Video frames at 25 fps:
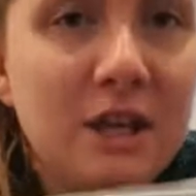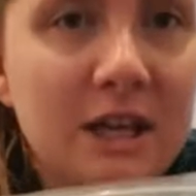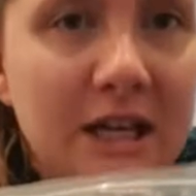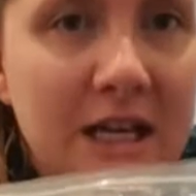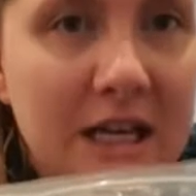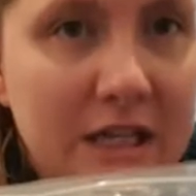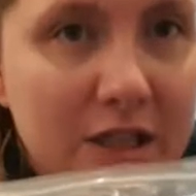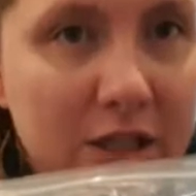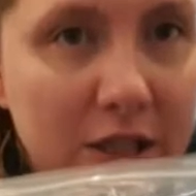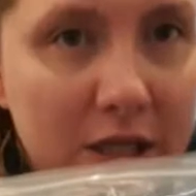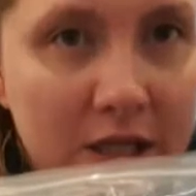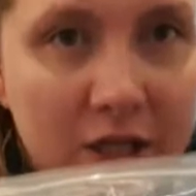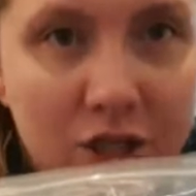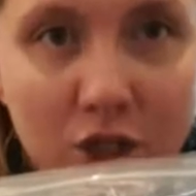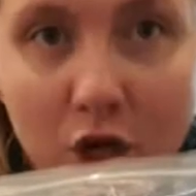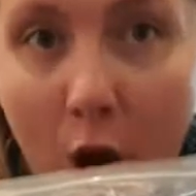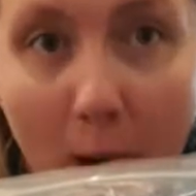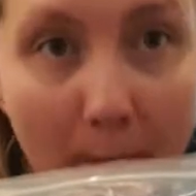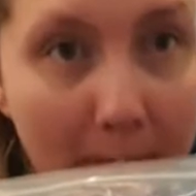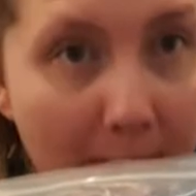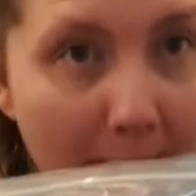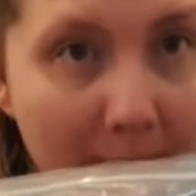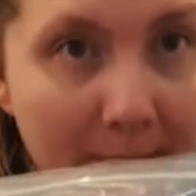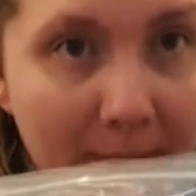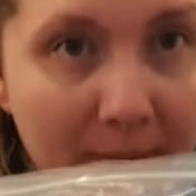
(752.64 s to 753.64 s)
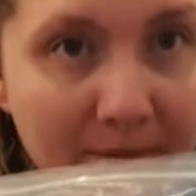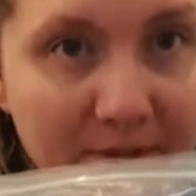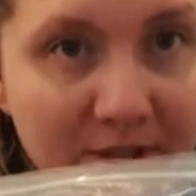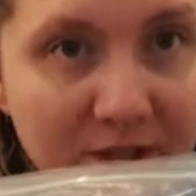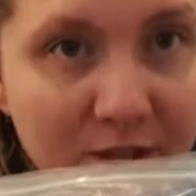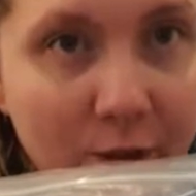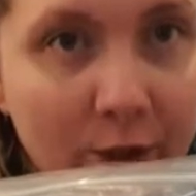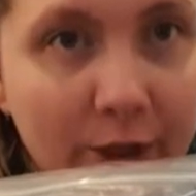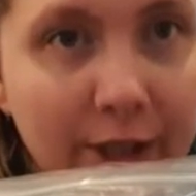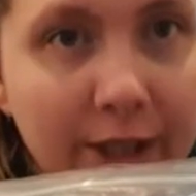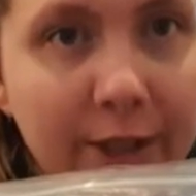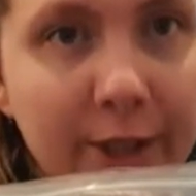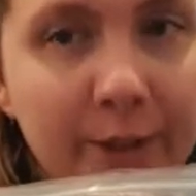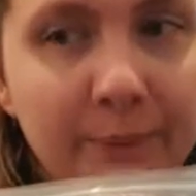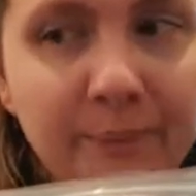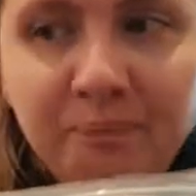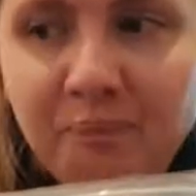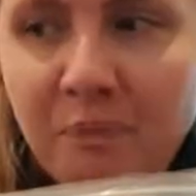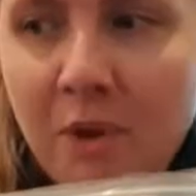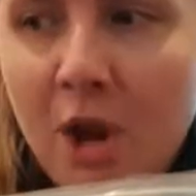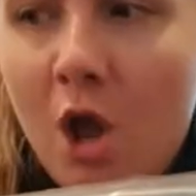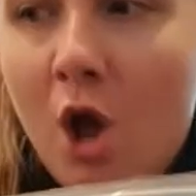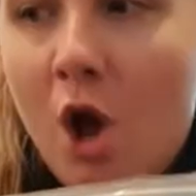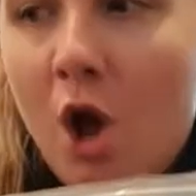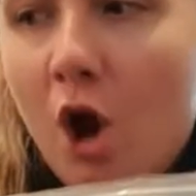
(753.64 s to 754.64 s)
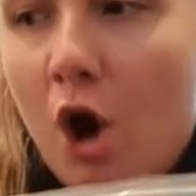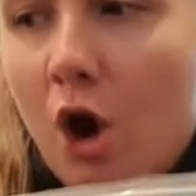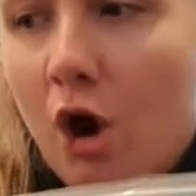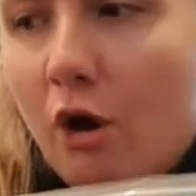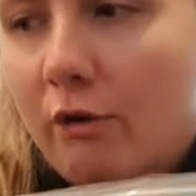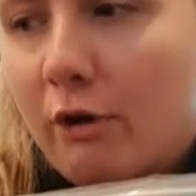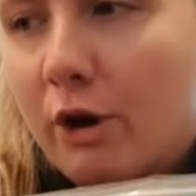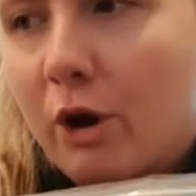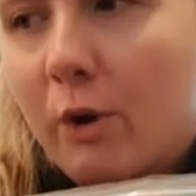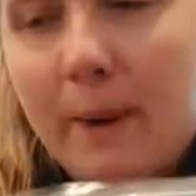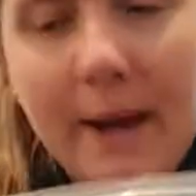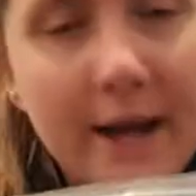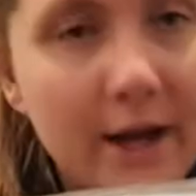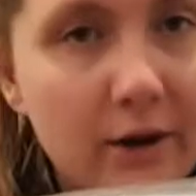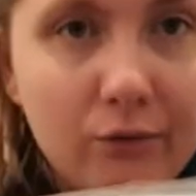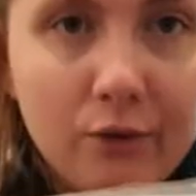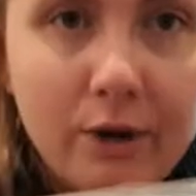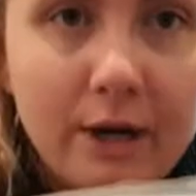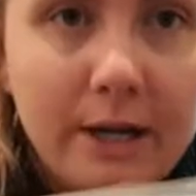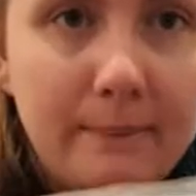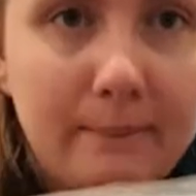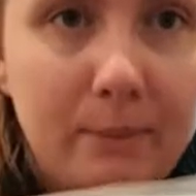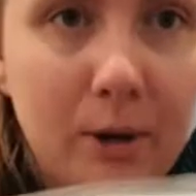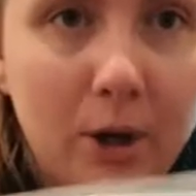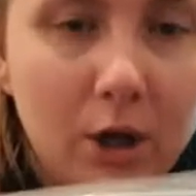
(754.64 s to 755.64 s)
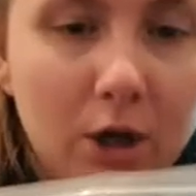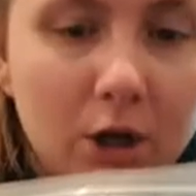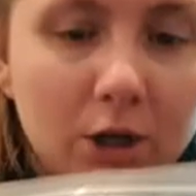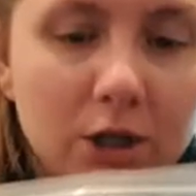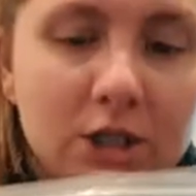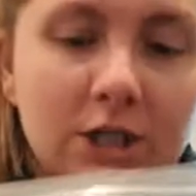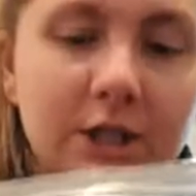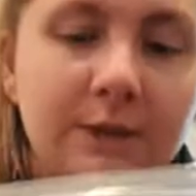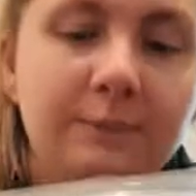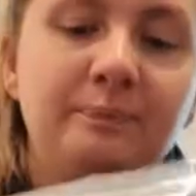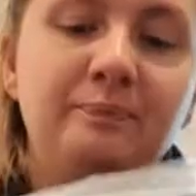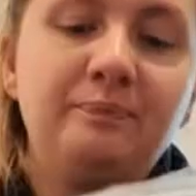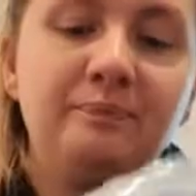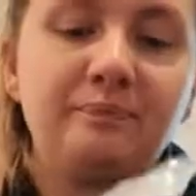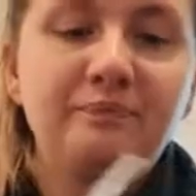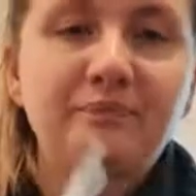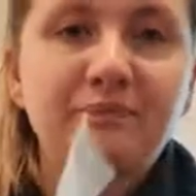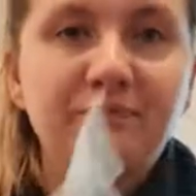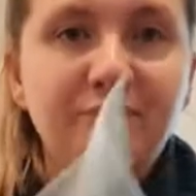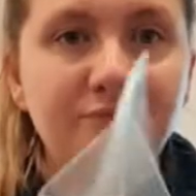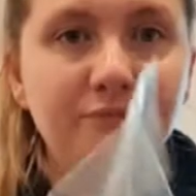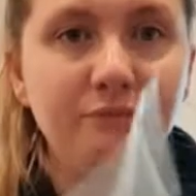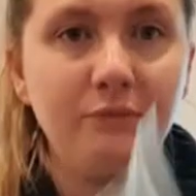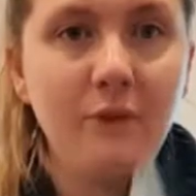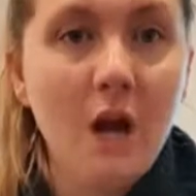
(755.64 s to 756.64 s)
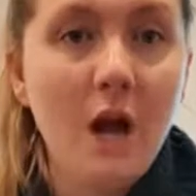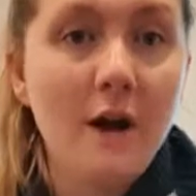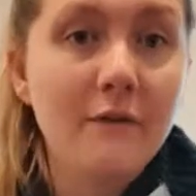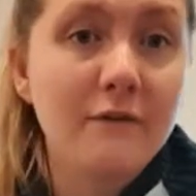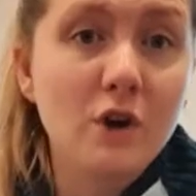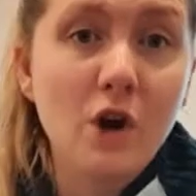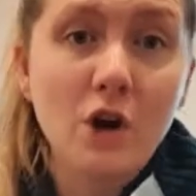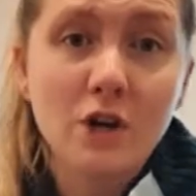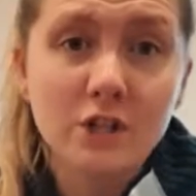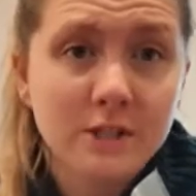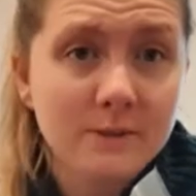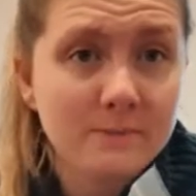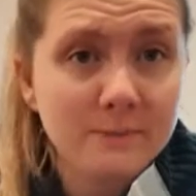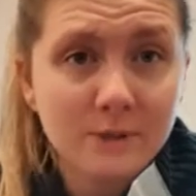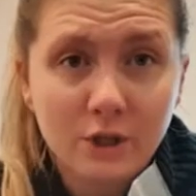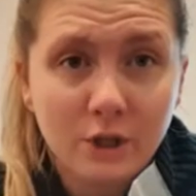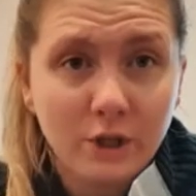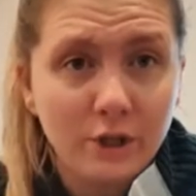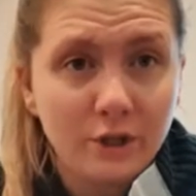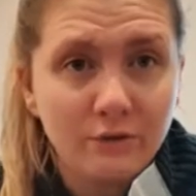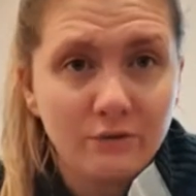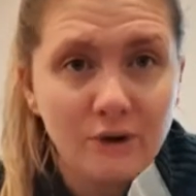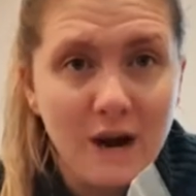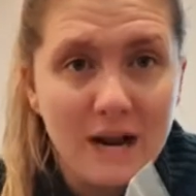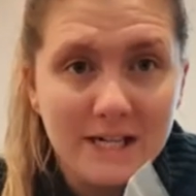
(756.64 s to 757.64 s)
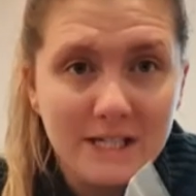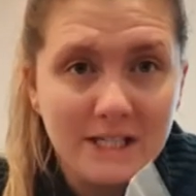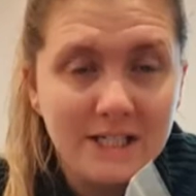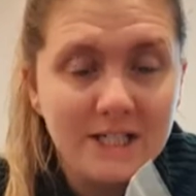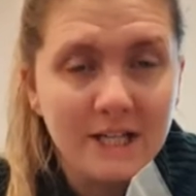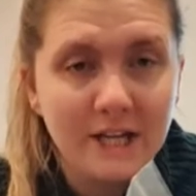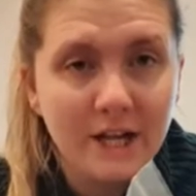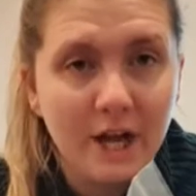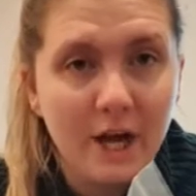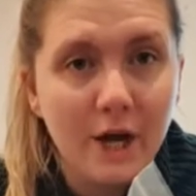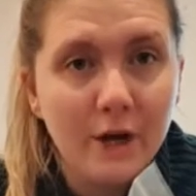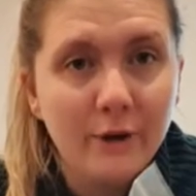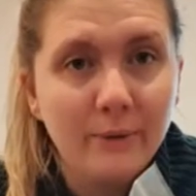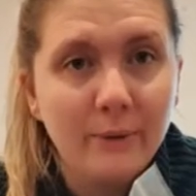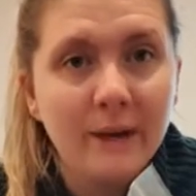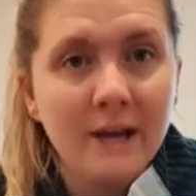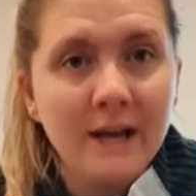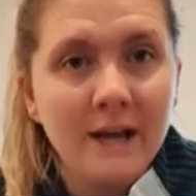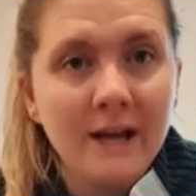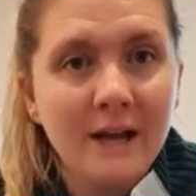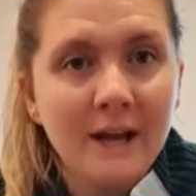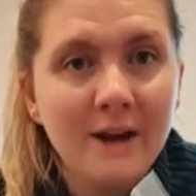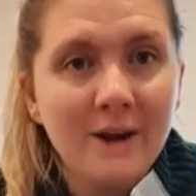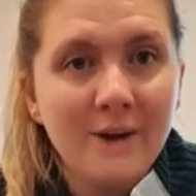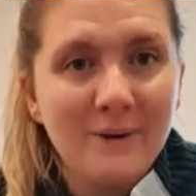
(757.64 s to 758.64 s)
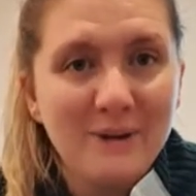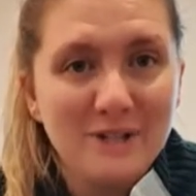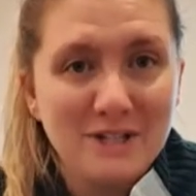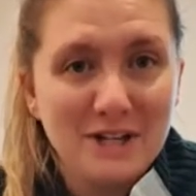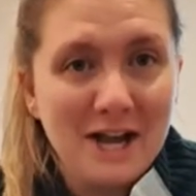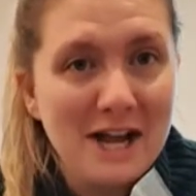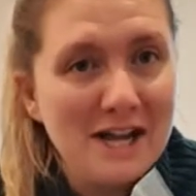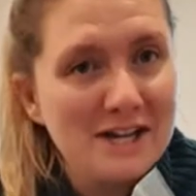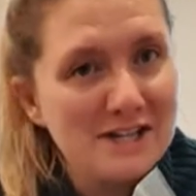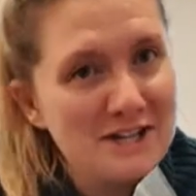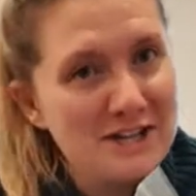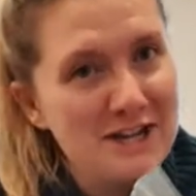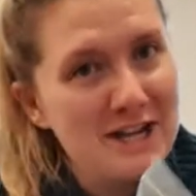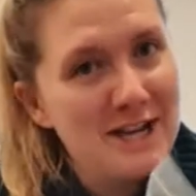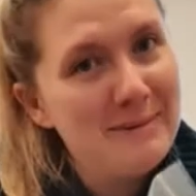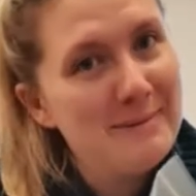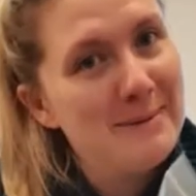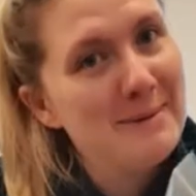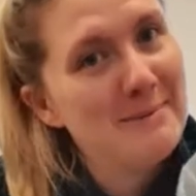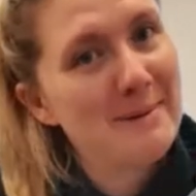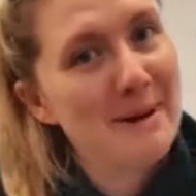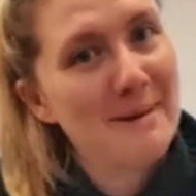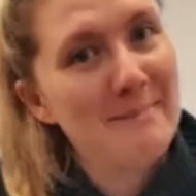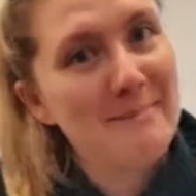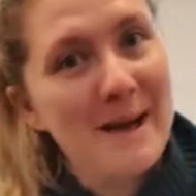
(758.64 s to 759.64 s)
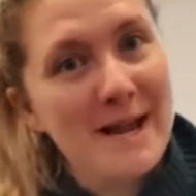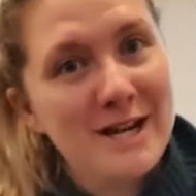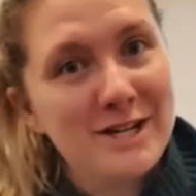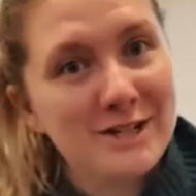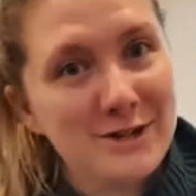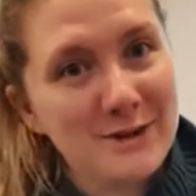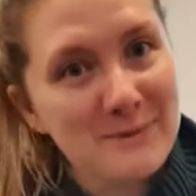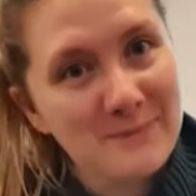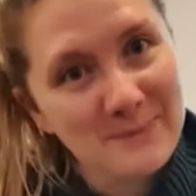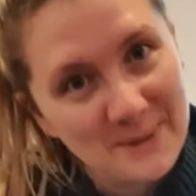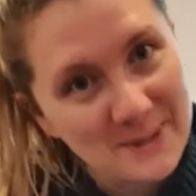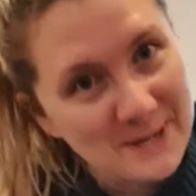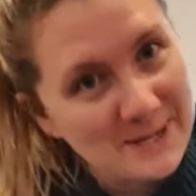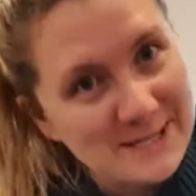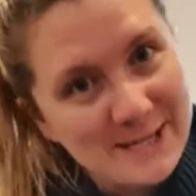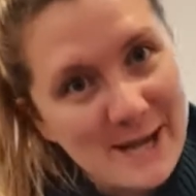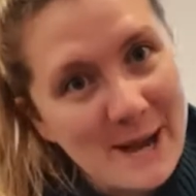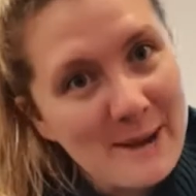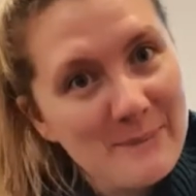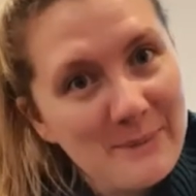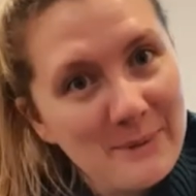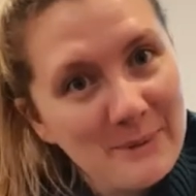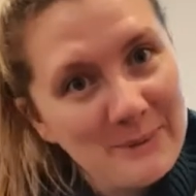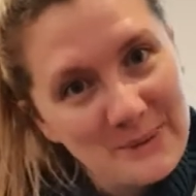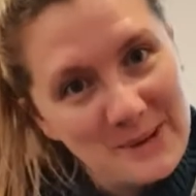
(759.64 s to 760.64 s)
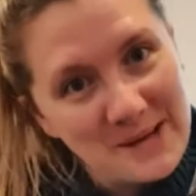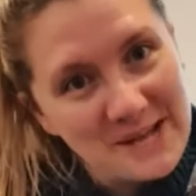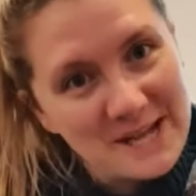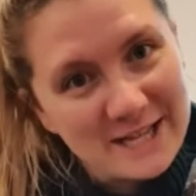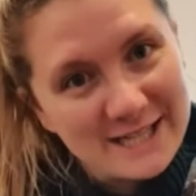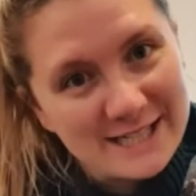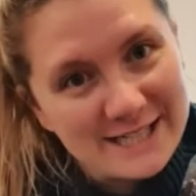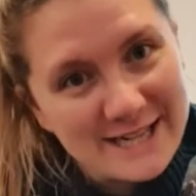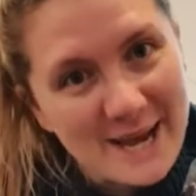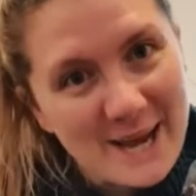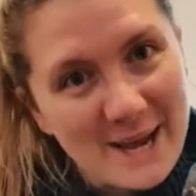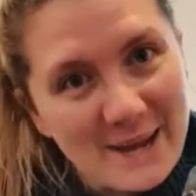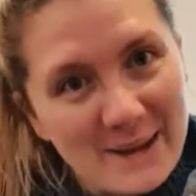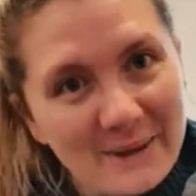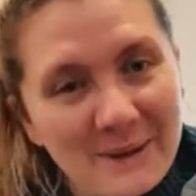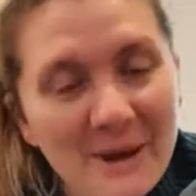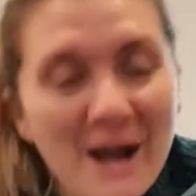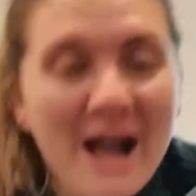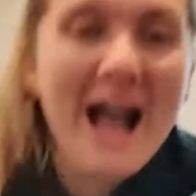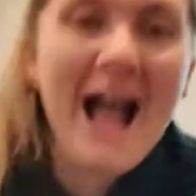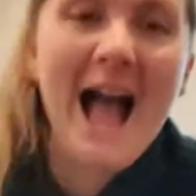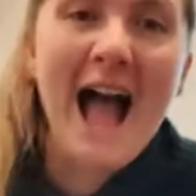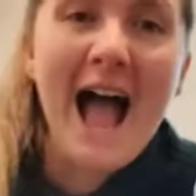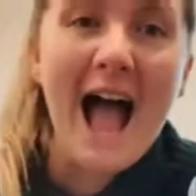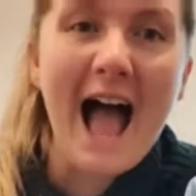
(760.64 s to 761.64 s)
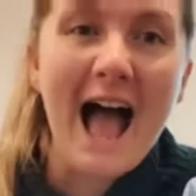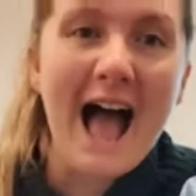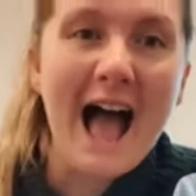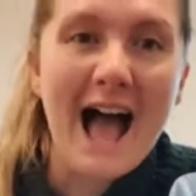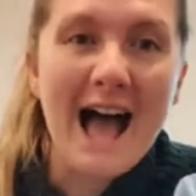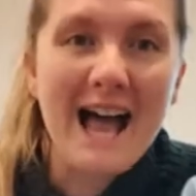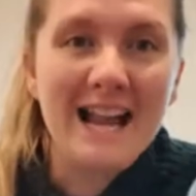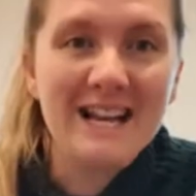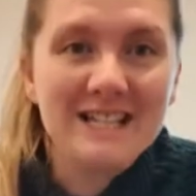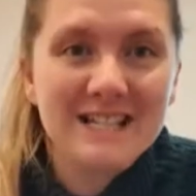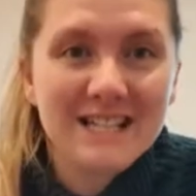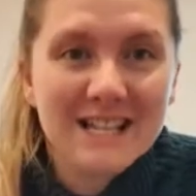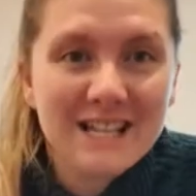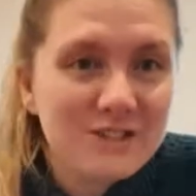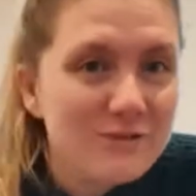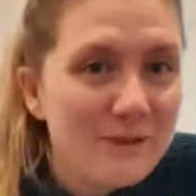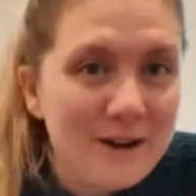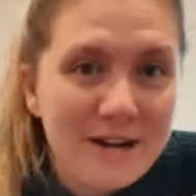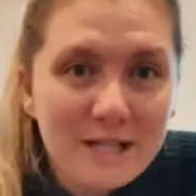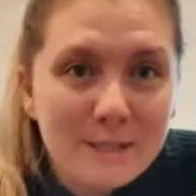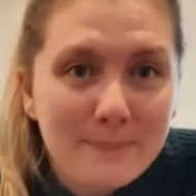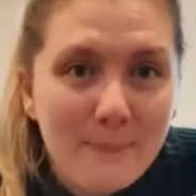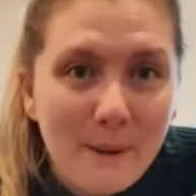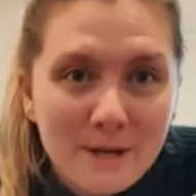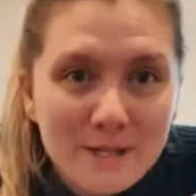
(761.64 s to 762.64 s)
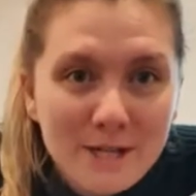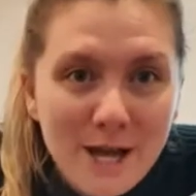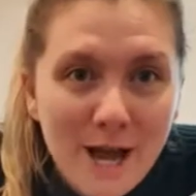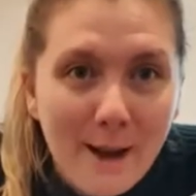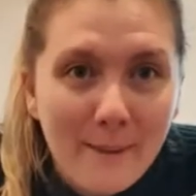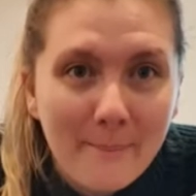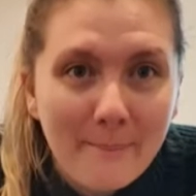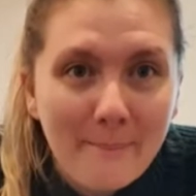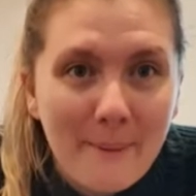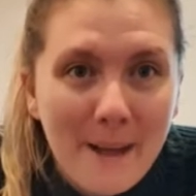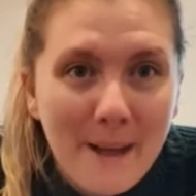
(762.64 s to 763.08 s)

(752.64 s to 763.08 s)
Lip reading: needs a top up of soil or a quick repot, I've got some soil ready to go, which I actually keep in my bedroom because I'm a weirdo, and it's ready to pot up.